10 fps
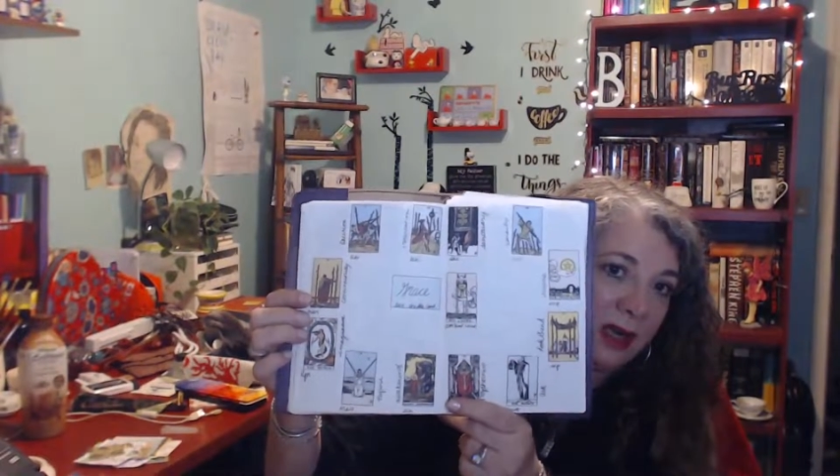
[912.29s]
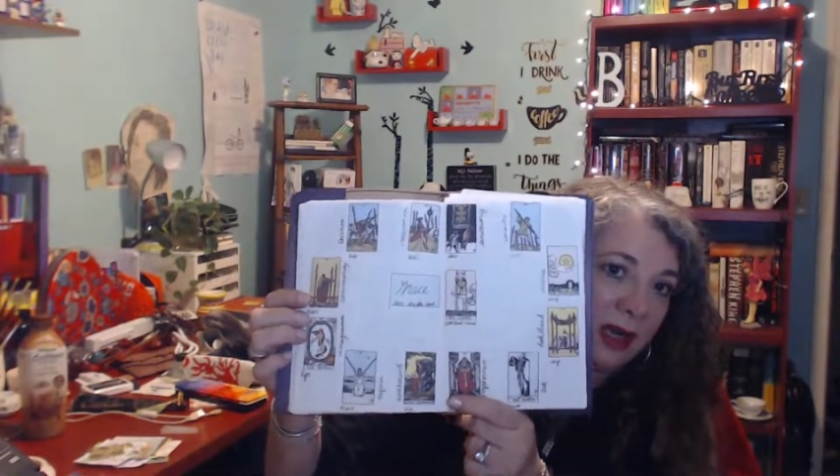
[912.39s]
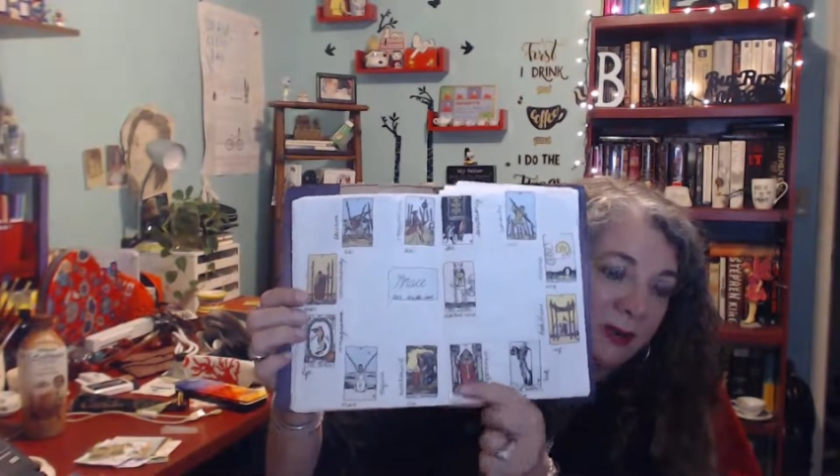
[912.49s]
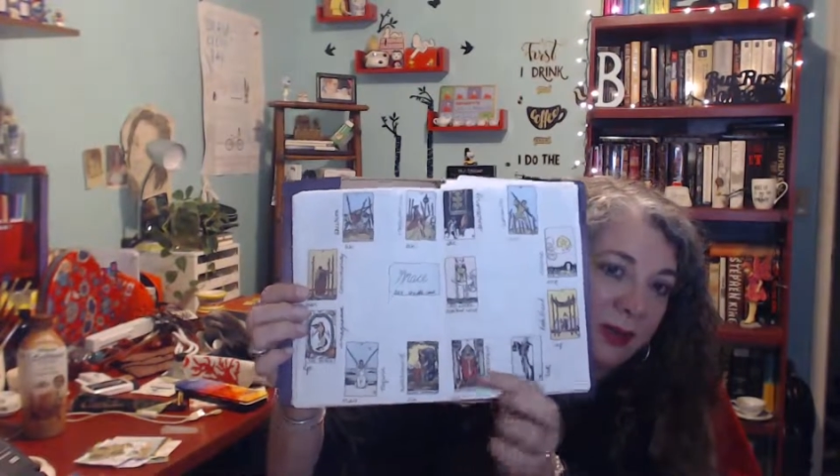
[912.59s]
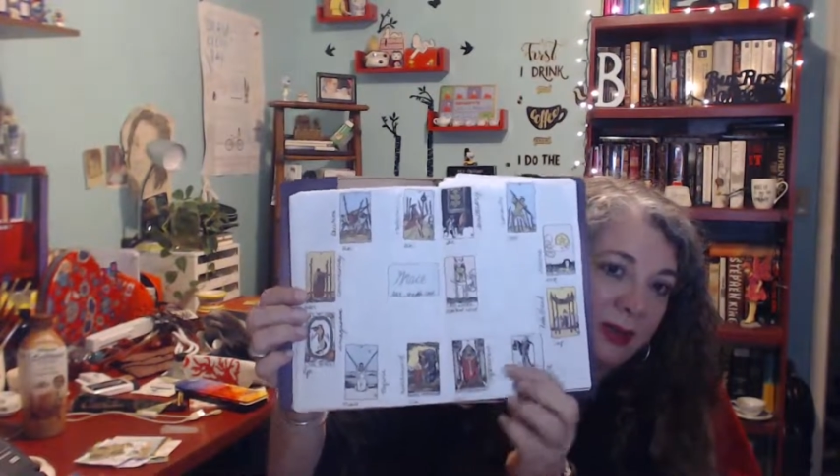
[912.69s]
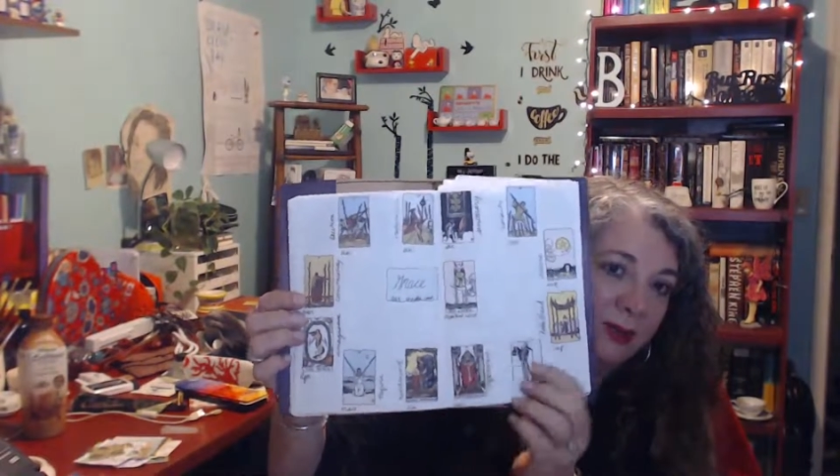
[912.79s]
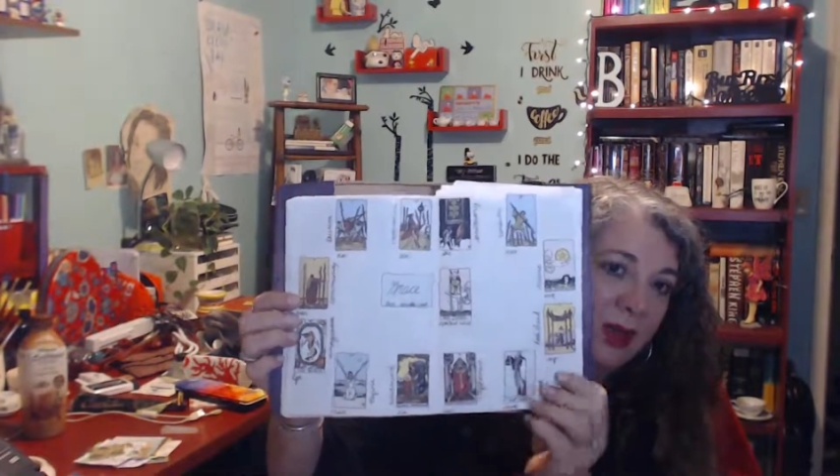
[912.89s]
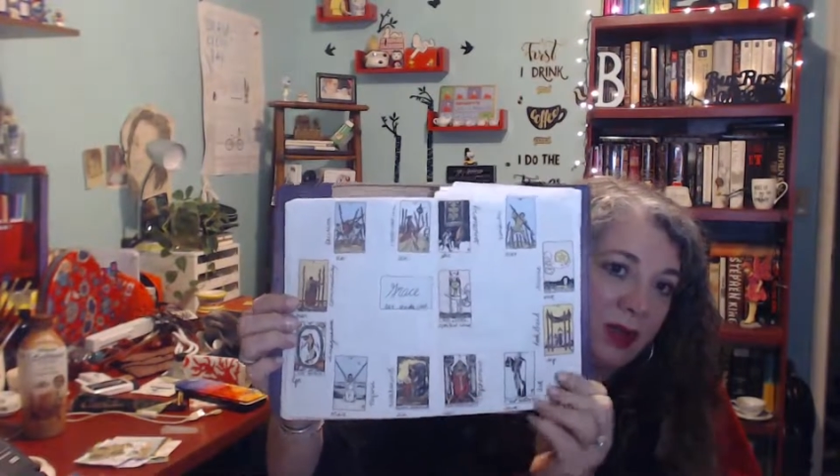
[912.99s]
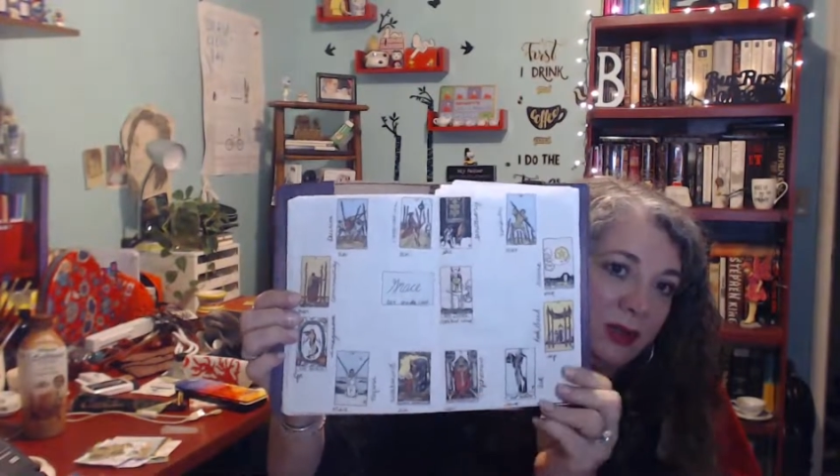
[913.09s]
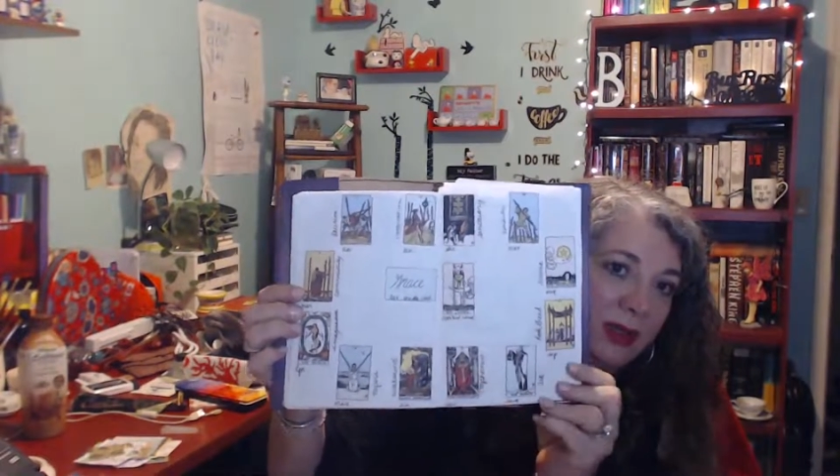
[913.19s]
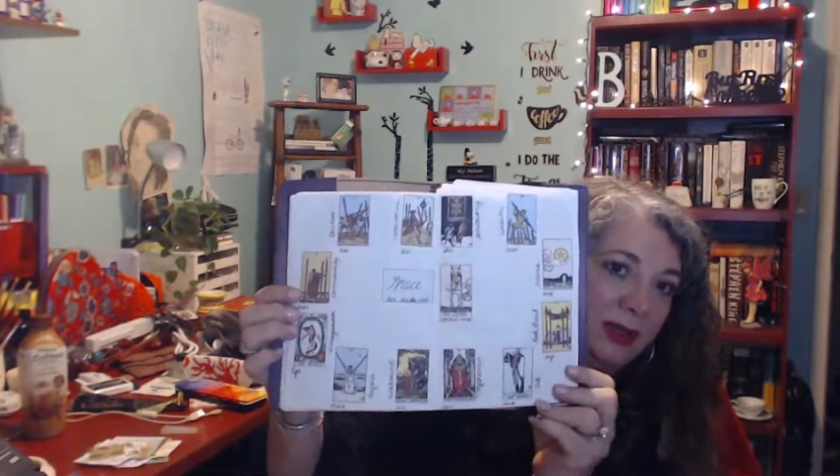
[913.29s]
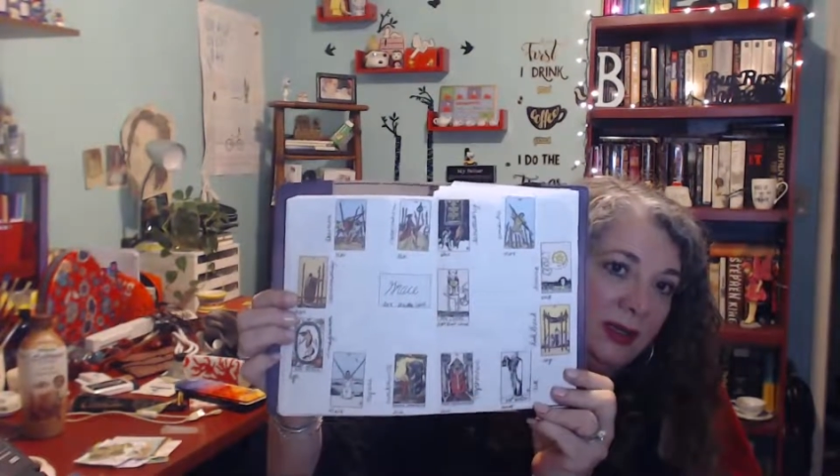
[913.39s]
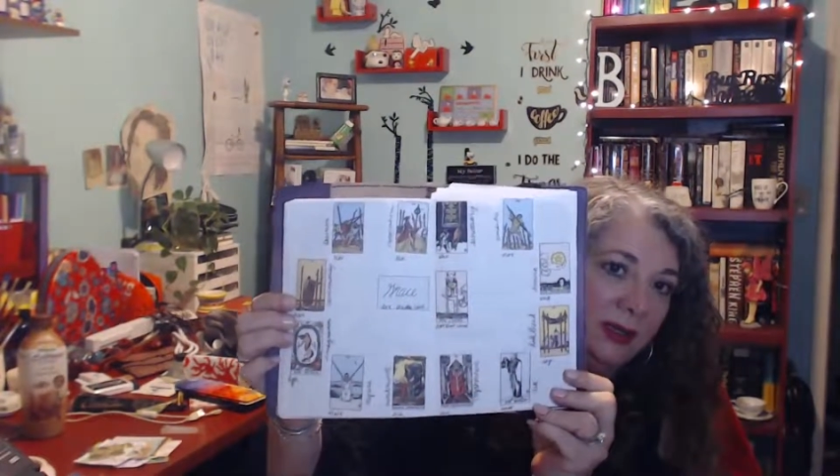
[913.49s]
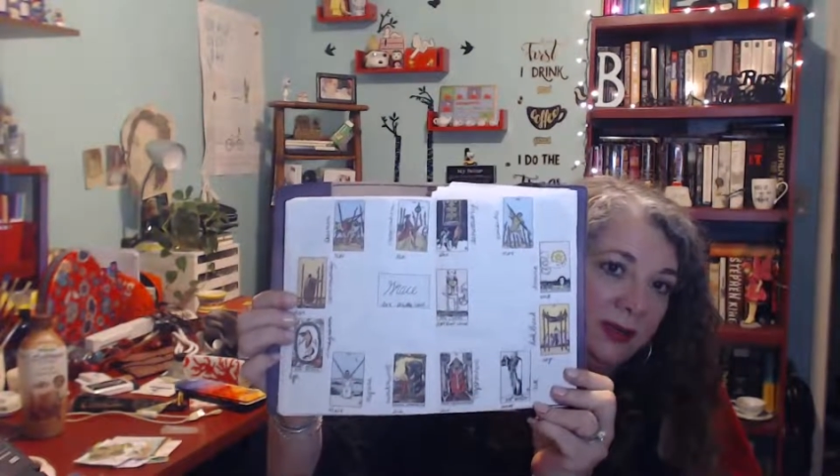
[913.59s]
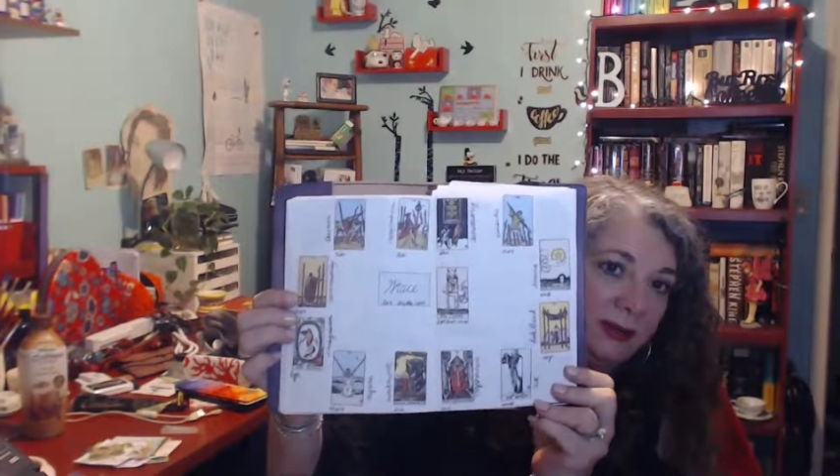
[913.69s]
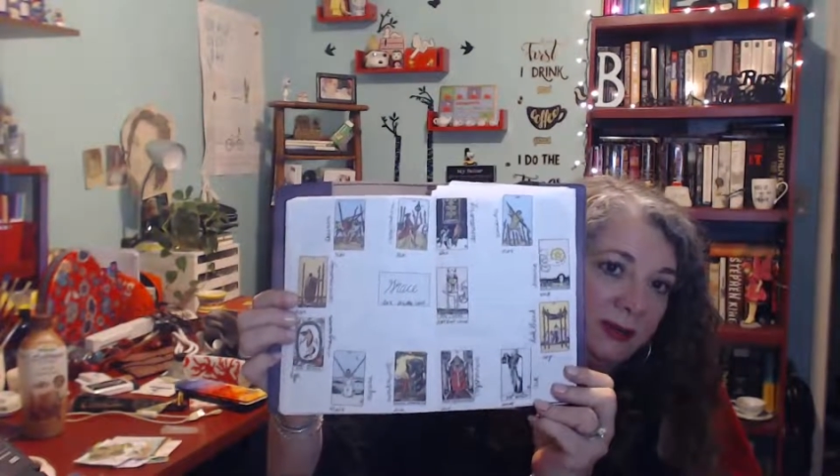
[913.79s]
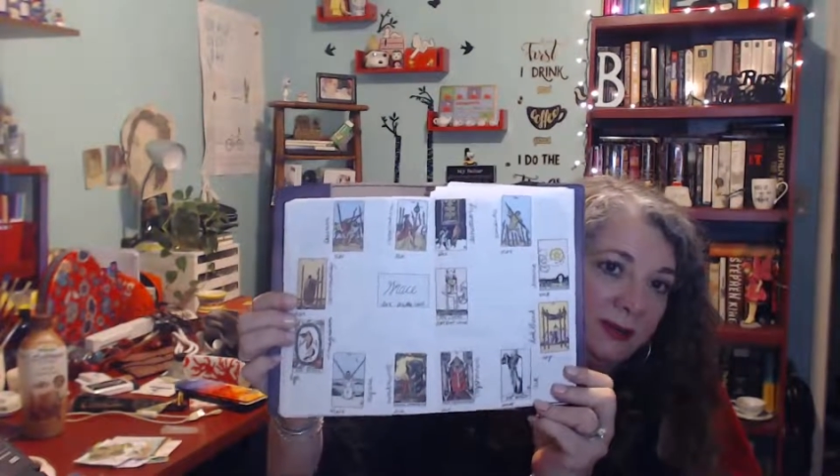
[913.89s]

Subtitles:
I put them all in here.